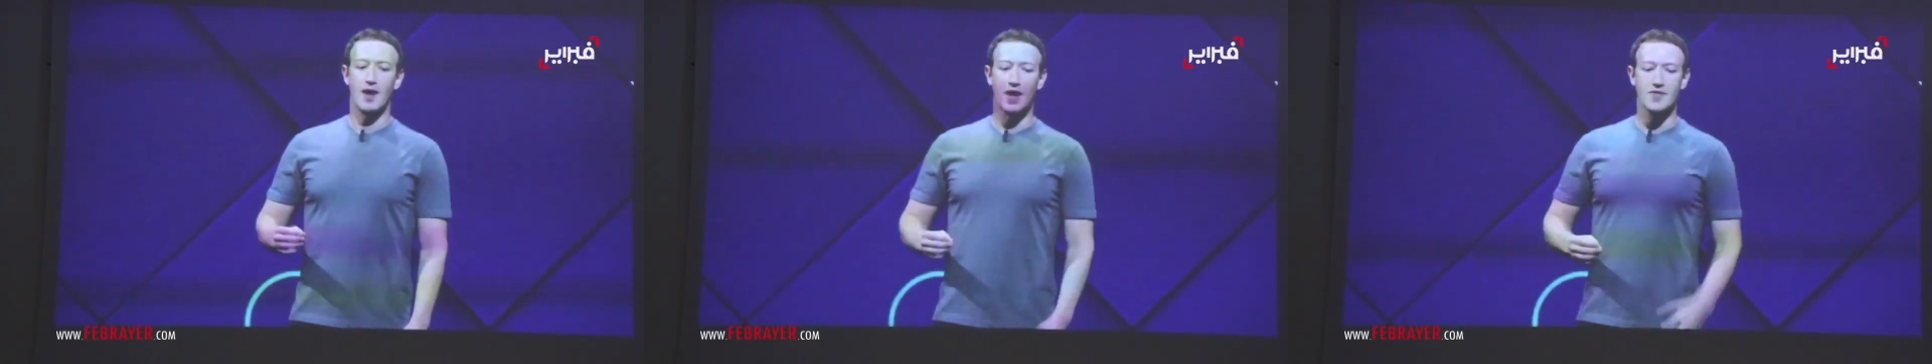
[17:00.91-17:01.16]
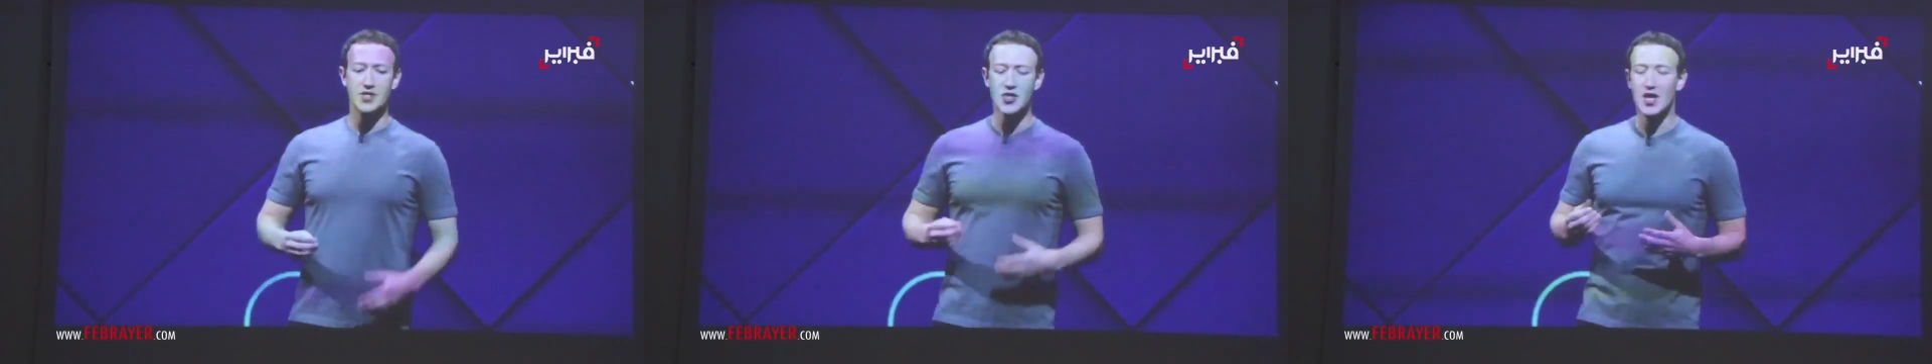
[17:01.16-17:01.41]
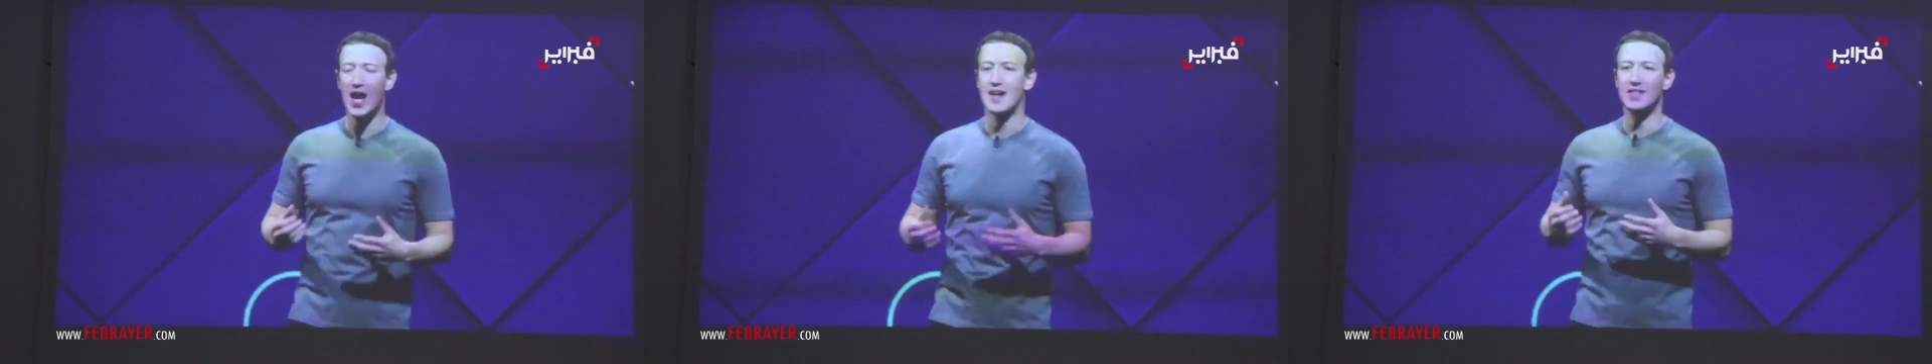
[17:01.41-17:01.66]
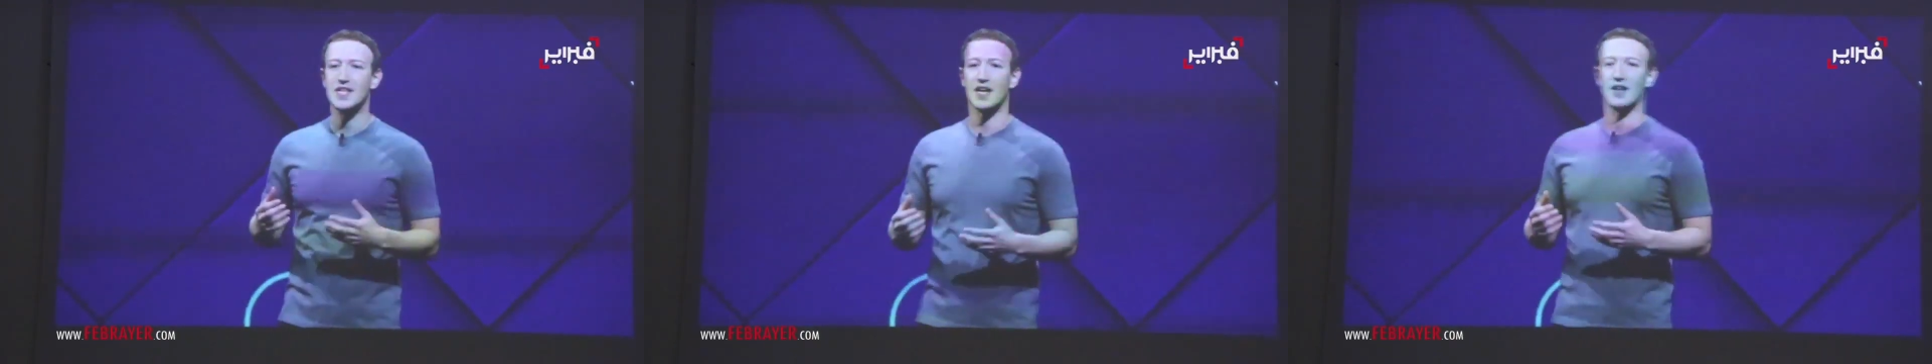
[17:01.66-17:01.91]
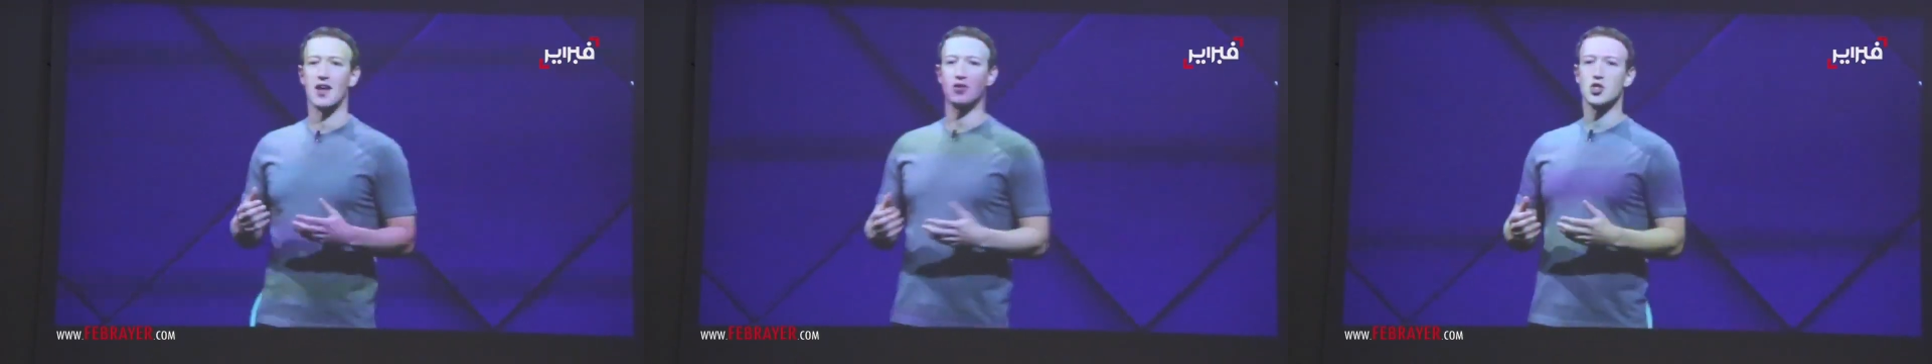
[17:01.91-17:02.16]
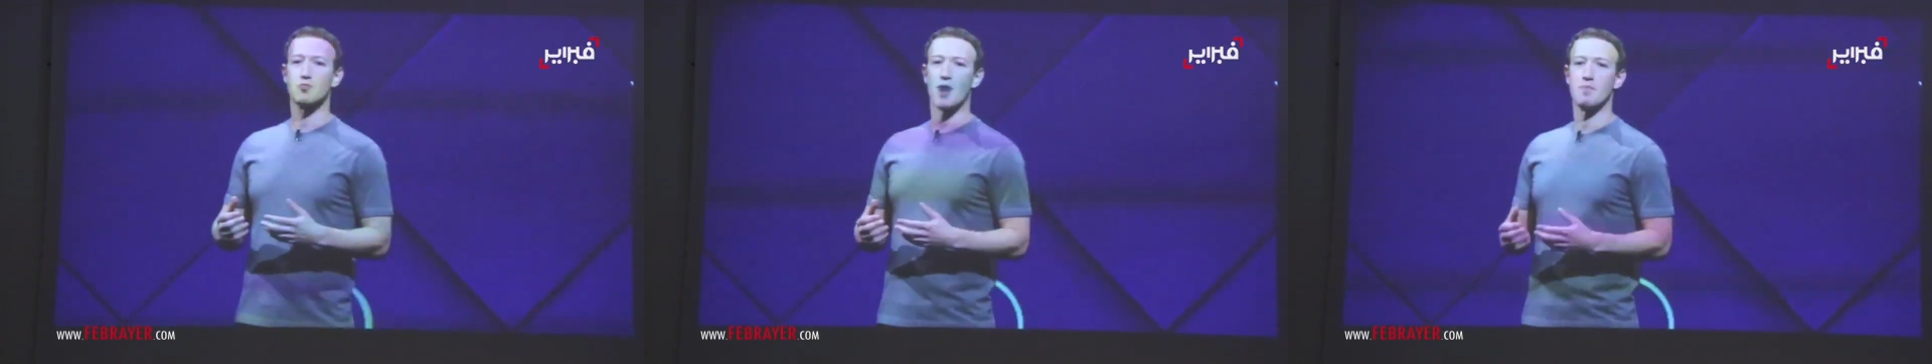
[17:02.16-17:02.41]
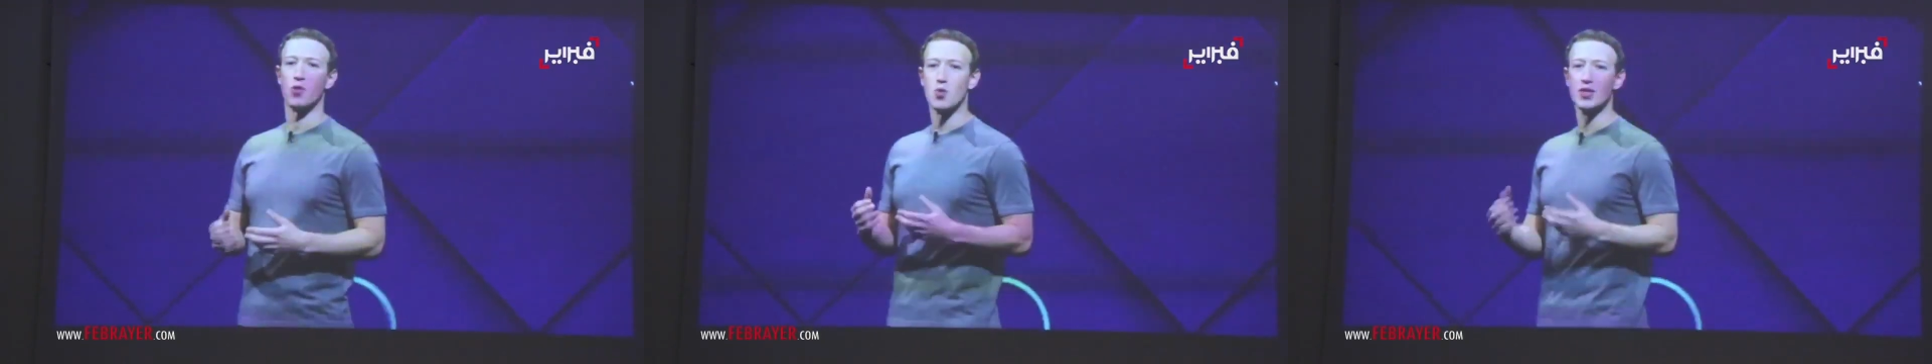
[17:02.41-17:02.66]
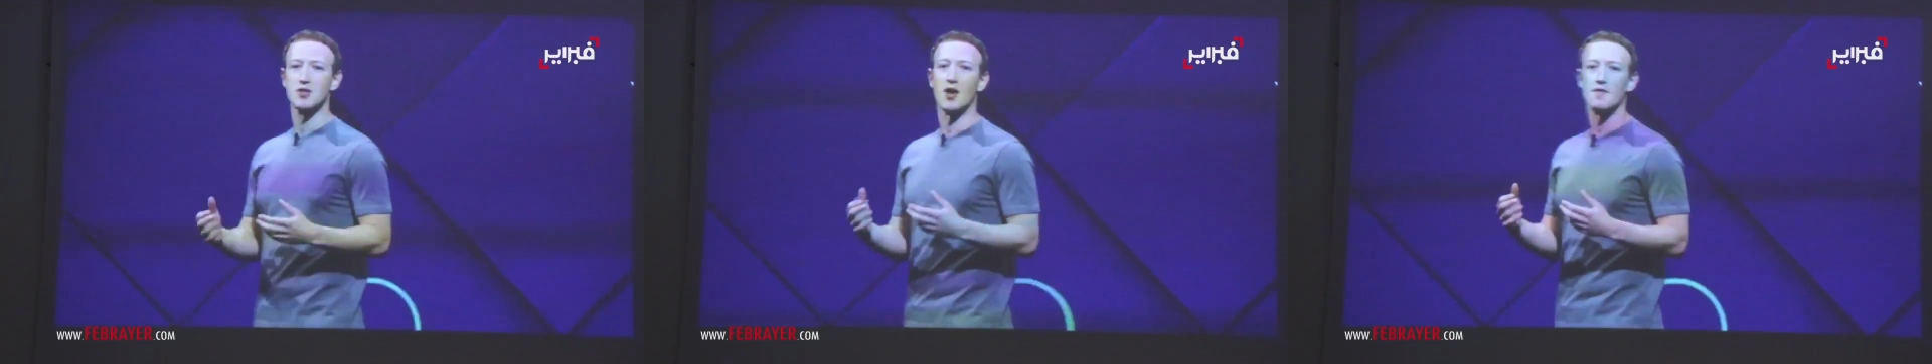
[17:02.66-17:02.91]
this is the kind of technology problem that
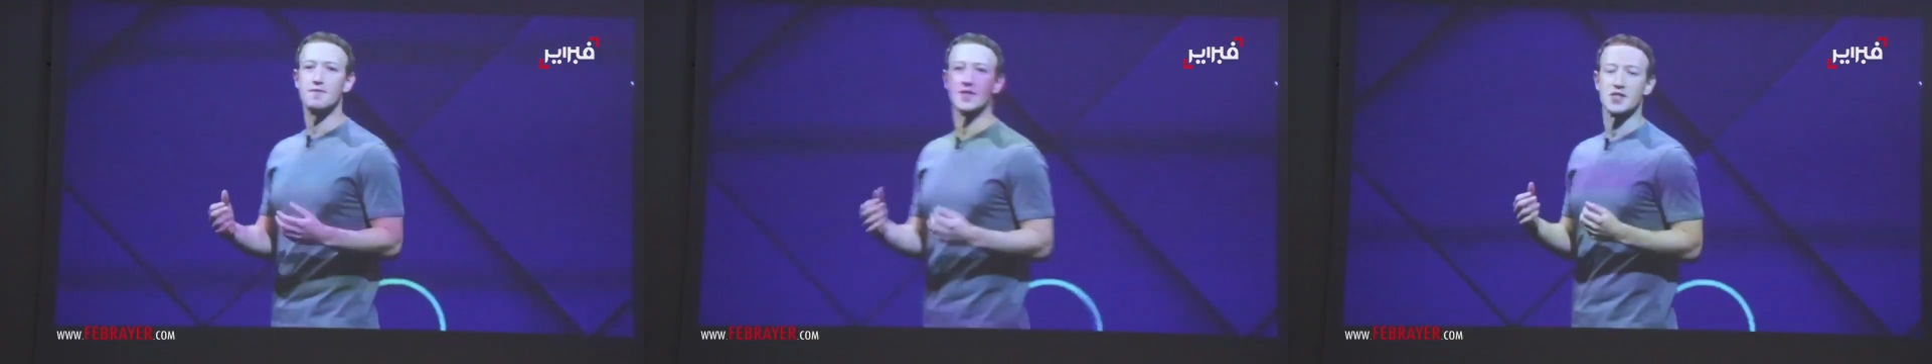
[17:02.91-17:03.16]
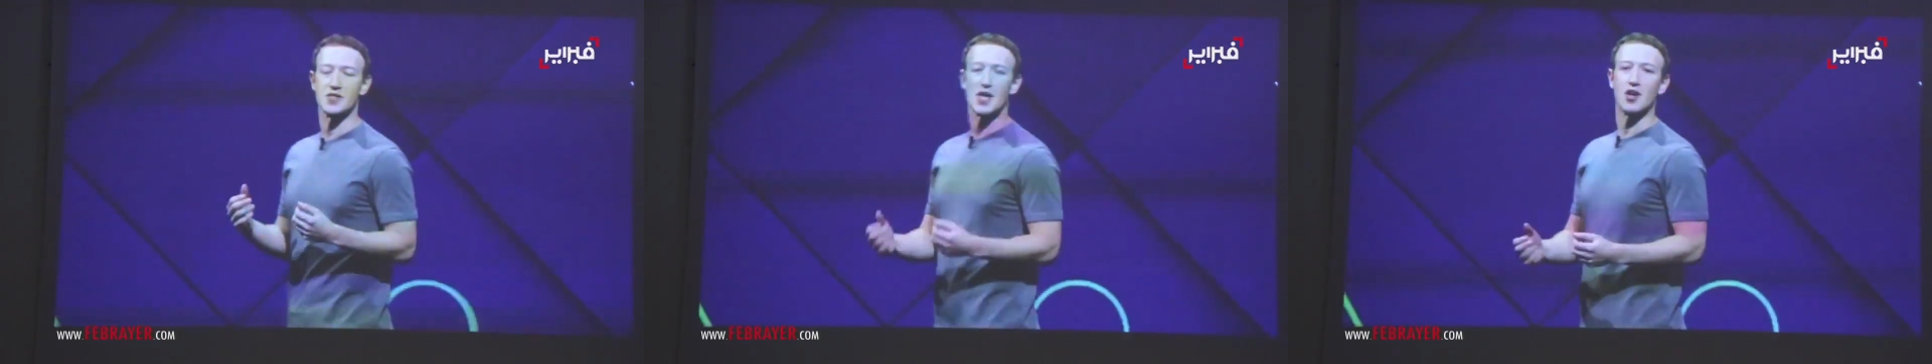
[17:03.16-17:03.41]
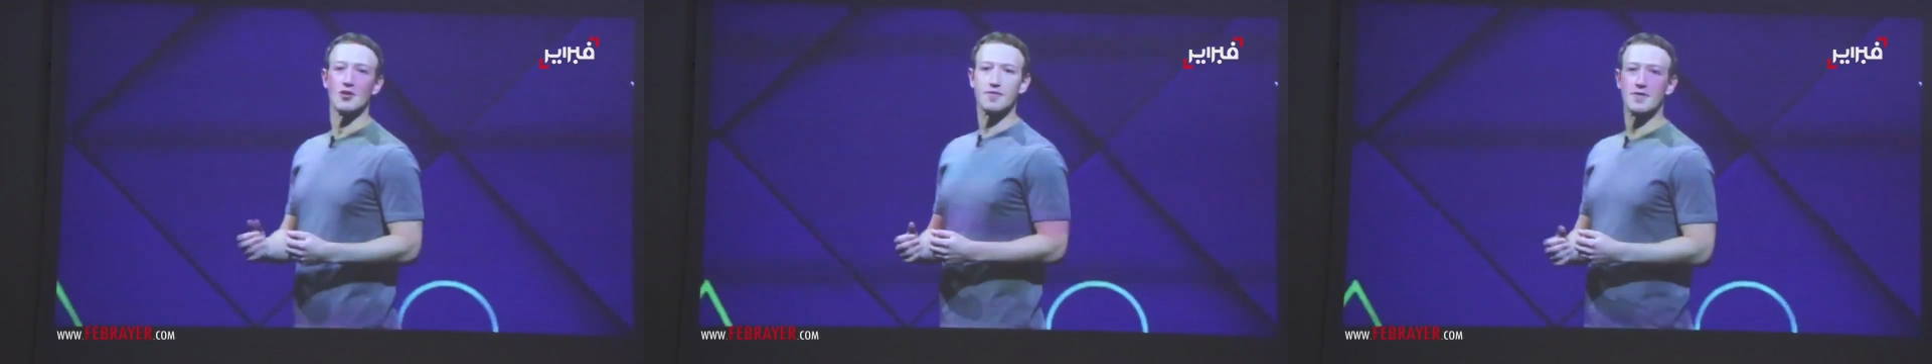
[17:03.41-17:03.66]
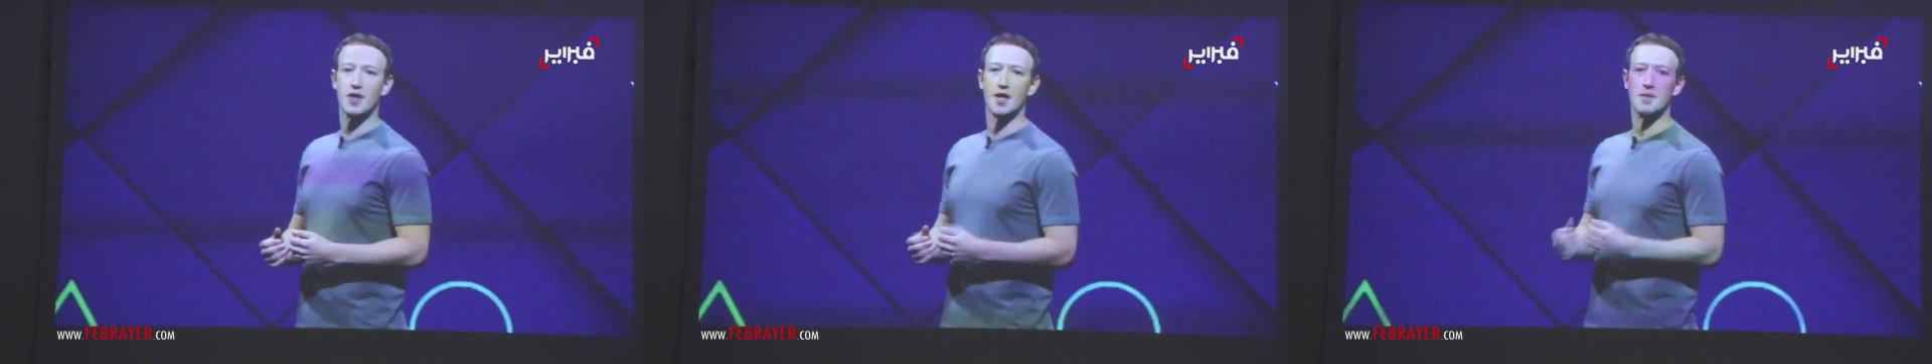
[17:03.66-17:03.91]
we love to solve